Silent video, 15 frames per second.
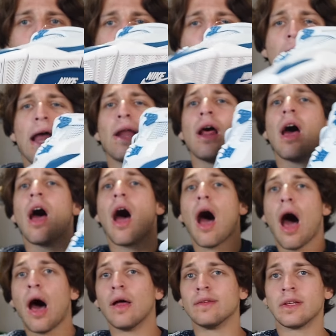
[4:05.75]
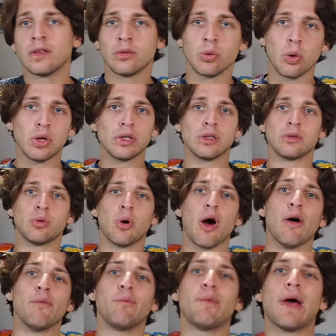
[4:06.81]
had on the
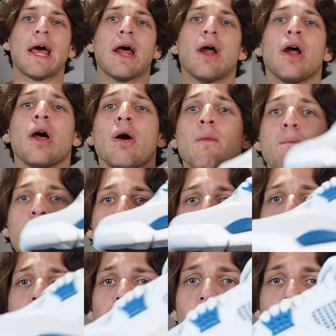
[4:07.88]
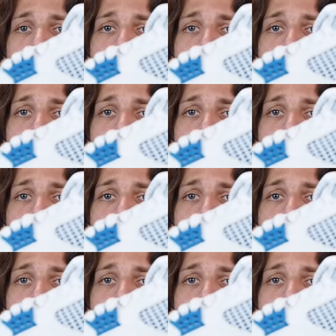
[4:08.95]
2012 pair, but they